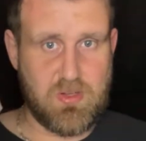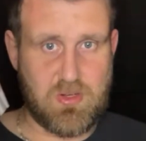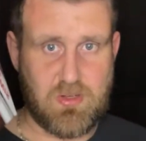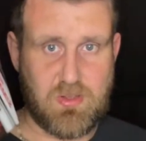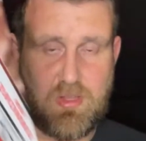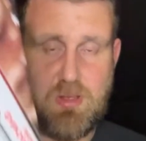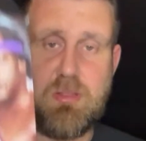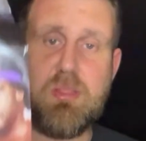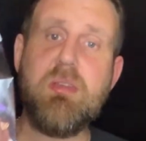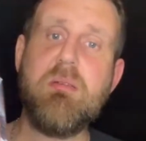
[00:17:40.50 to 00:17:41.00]

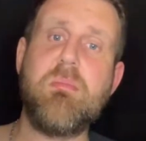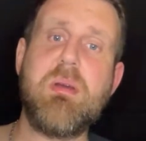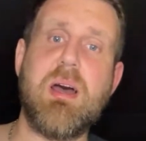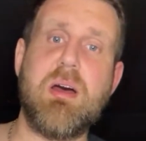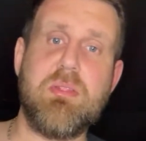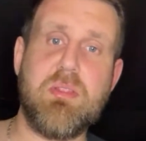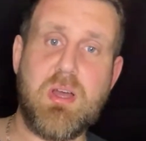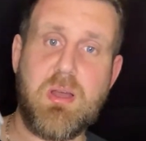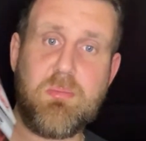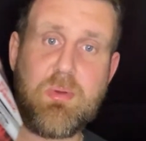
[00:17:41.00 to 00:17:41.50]
the amount
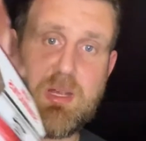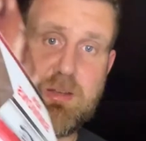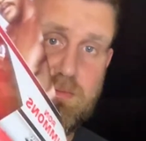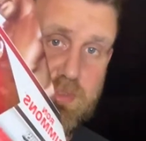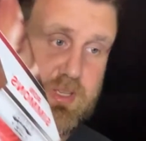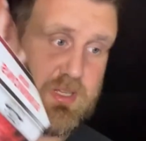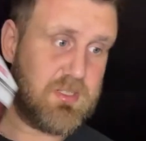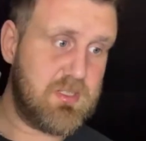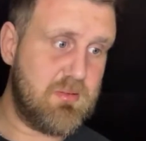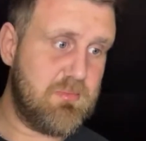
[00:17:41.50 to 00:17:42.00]
that I paid for
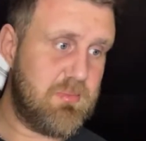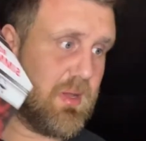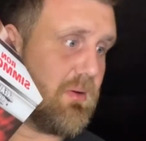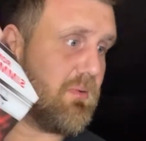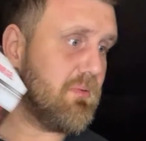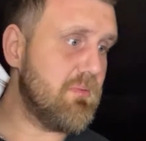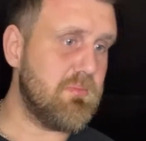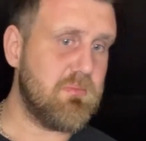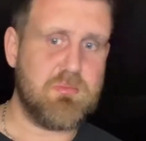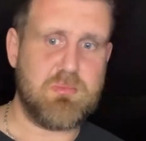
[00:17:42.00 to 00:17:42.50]
this, the belt
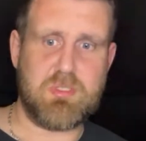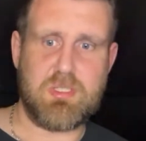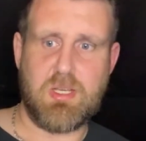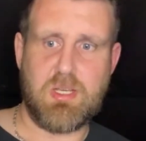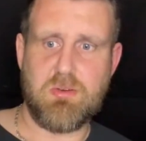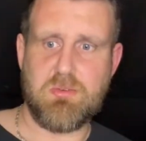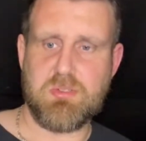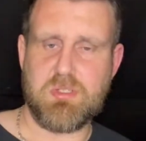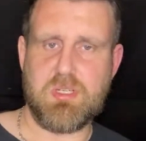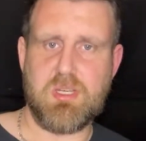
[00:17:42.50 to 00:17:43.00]

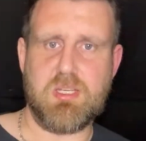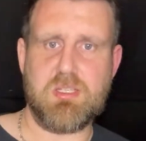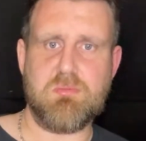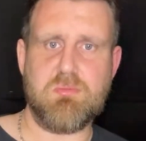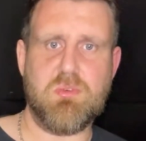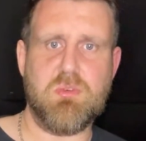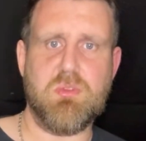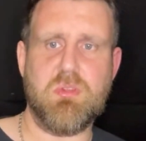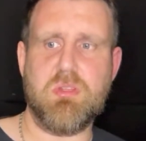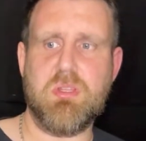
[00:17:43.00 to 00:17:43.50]
sells and gets
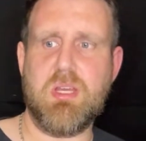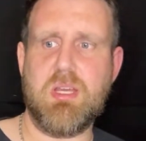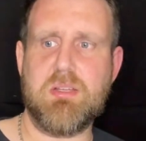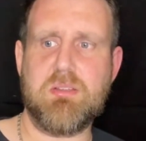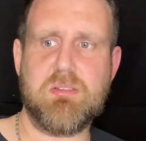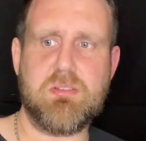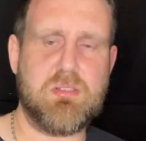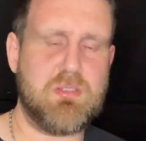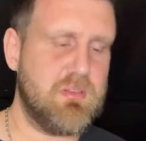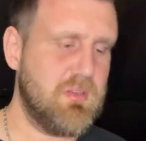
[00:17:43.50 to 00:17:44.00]
more than that.
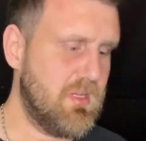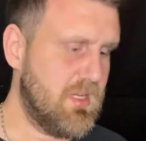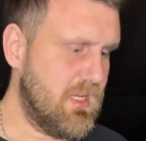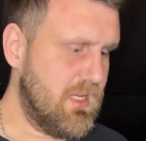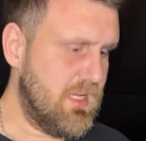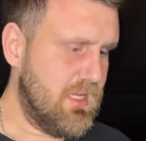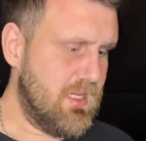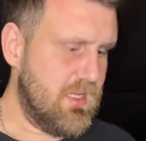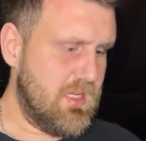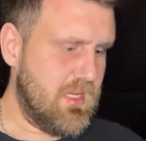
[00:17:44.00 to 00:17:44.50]
So
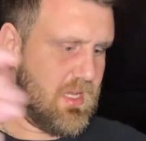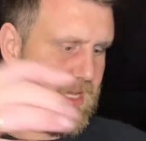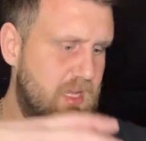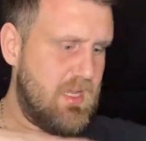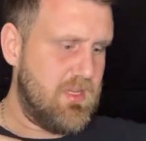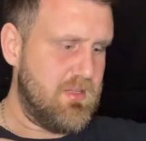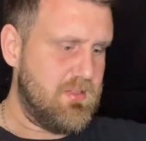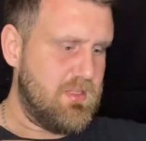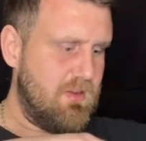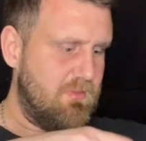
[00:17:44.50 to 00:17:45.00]

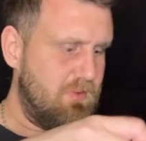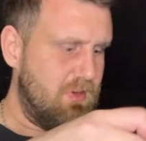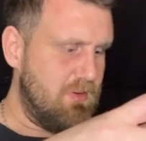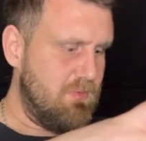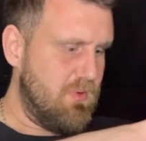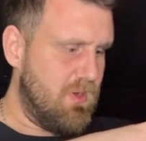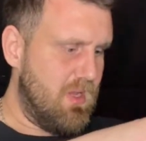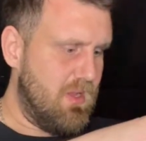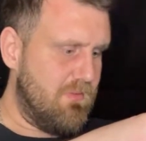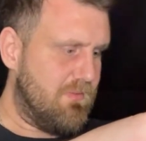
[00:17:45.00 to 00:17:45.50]
it's definitely
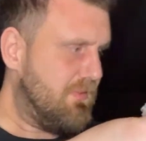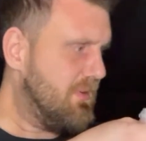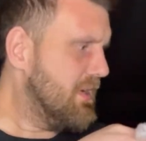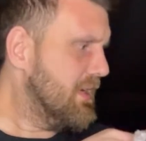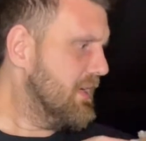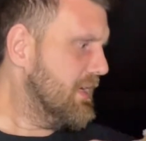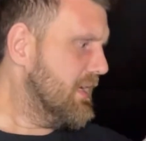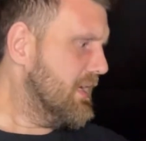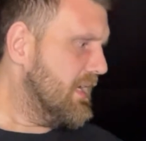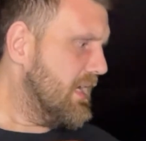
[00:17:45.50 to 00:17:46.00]
worth.
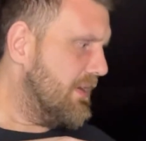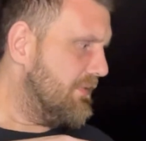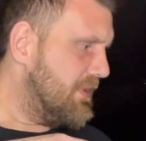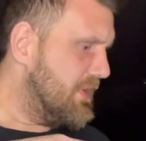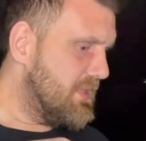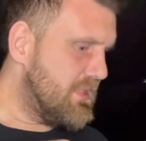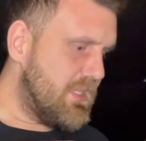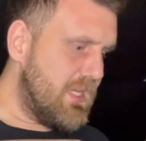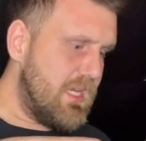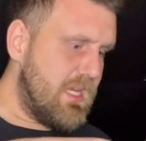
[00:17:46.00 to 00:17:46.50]
If you
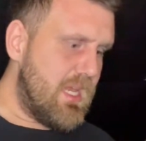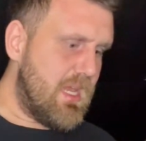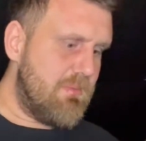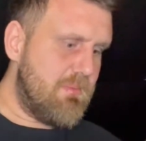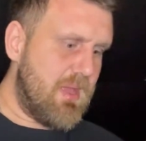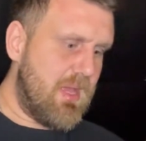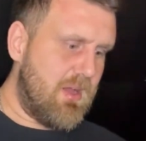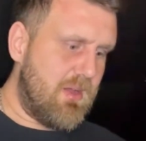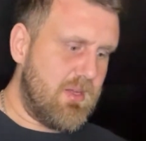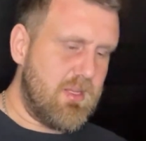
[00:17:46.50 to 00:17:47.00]
see him
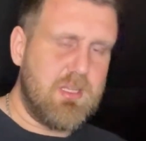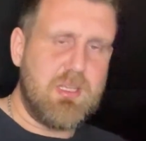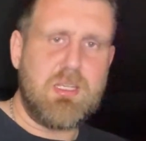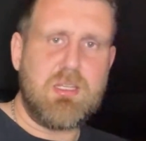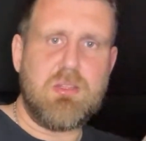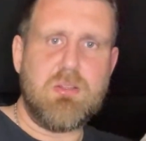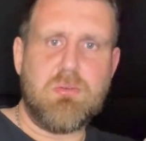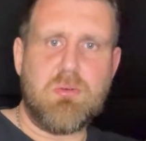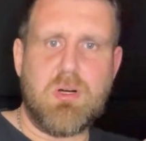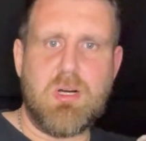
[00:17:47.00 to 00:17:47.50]
out in
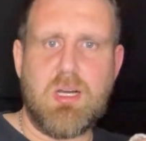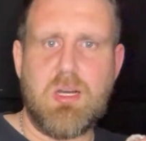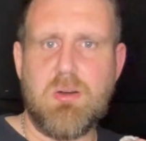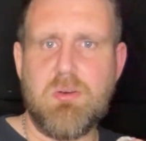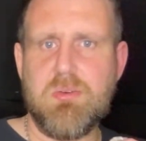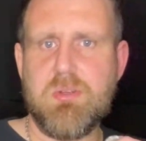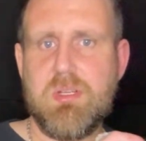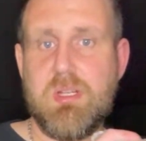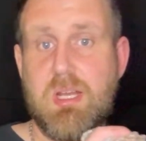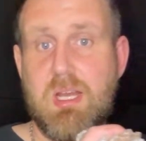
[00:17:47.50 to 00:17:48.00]
the
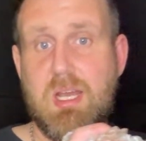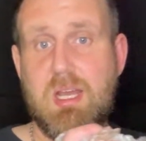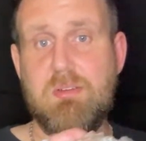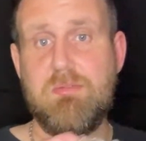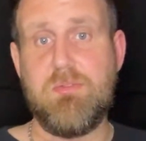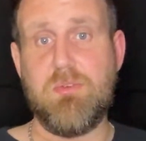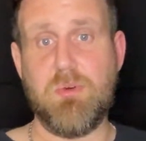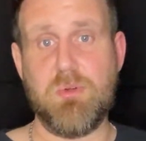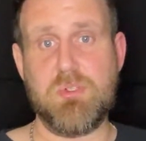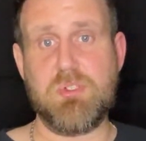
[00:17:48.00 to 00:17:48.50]
wild
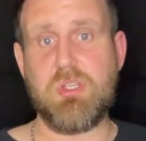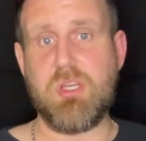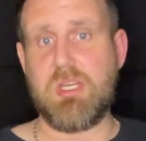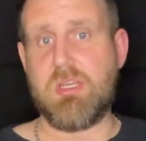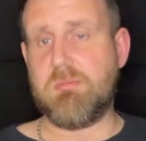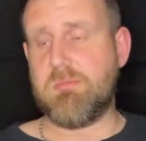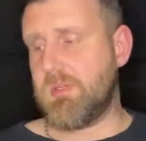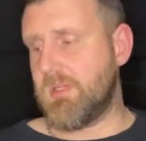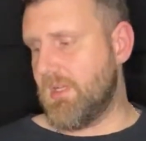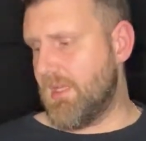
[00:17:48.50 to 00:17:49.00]
for
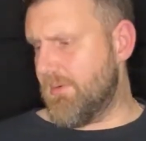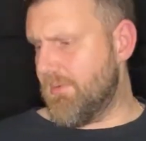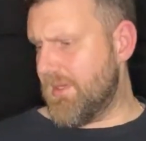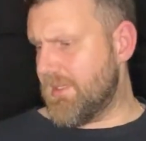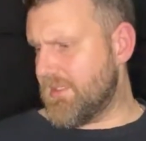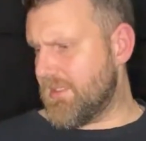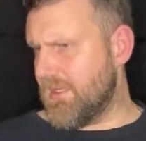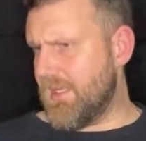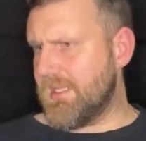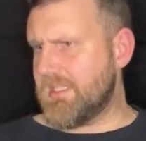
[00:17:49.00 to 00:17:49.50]
cheap, you know, he went
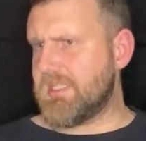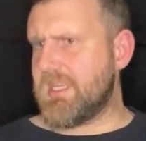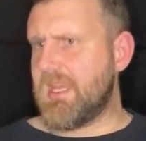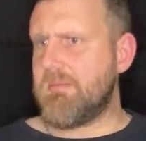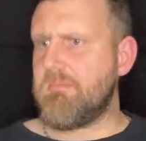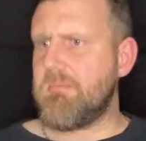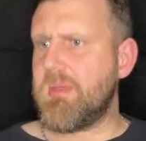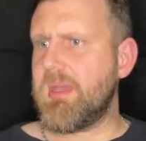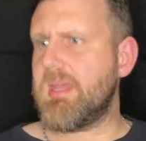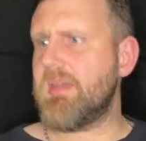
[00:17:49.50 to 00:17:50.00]
to like
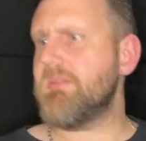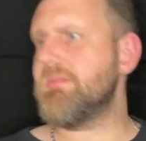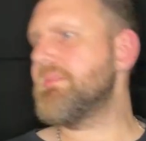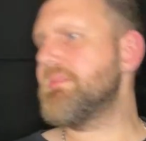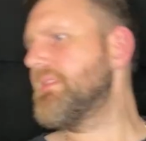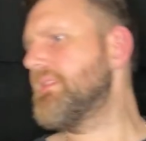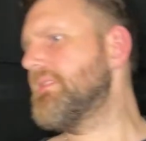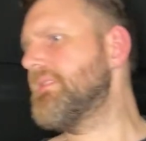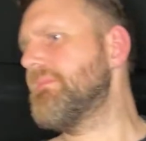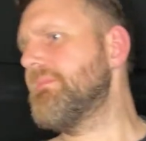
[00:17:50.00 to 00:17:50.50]
£10
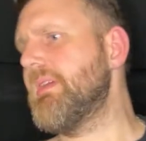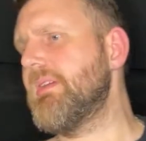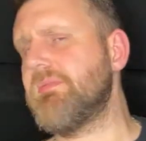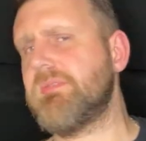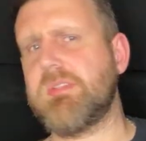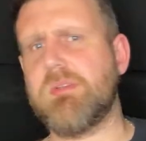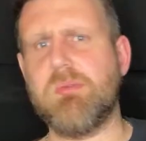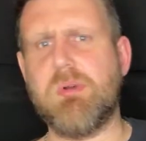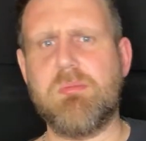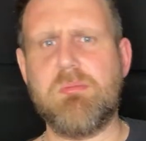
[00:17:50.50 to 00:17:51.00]
in Smith's
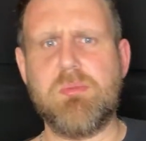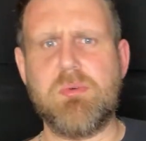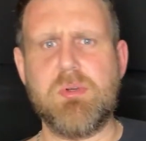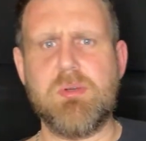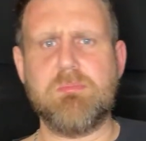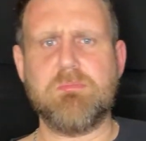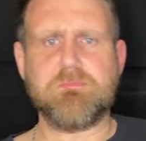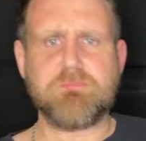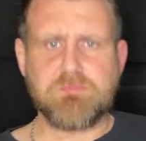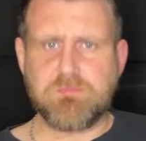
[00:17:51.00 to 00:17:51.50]
at one
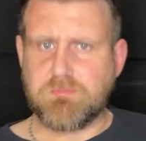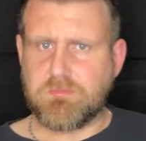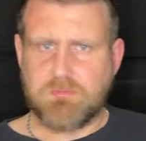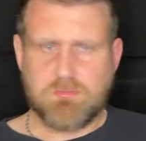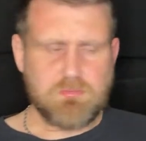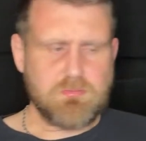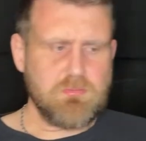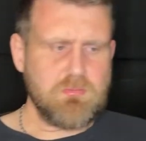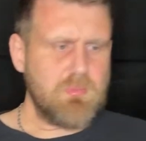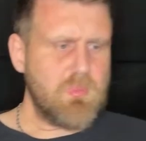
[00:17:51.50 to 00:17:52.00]
point.
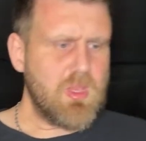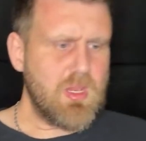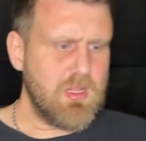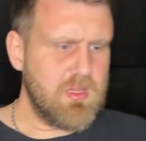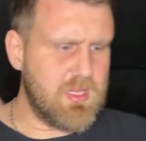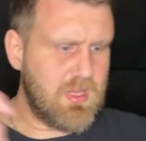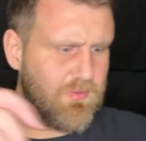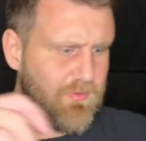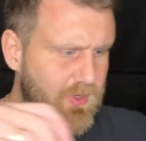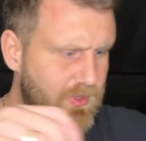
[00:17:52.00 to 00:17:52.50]

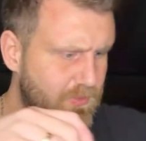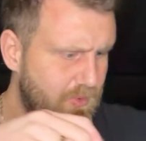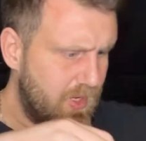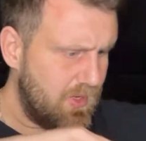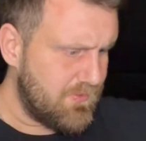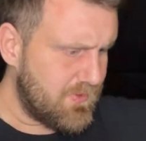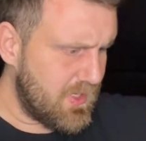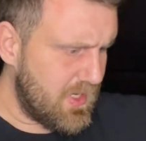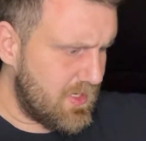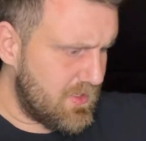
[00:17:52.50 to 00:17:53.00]
Definitely worth
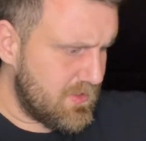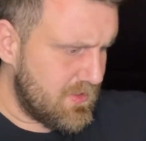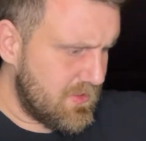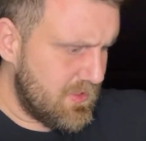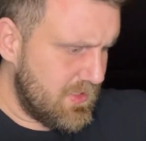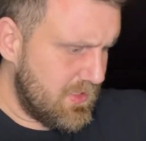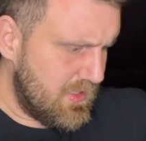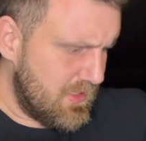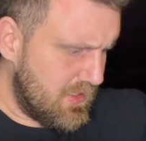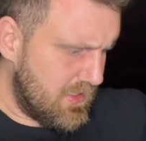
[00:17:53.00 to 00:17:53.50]
getting.
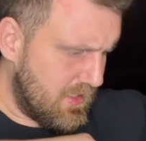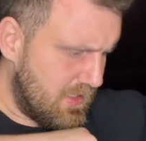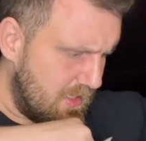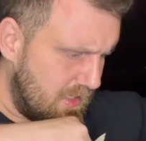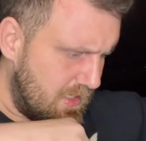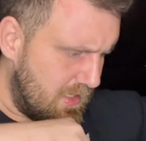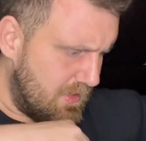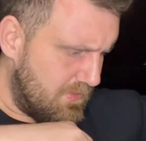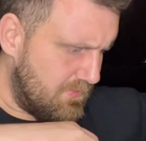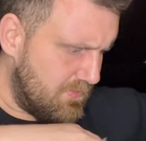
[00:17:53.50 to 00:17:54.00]

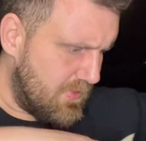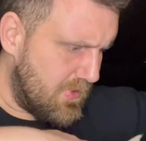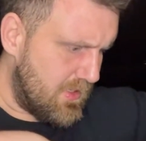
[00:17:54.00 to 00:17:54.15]
So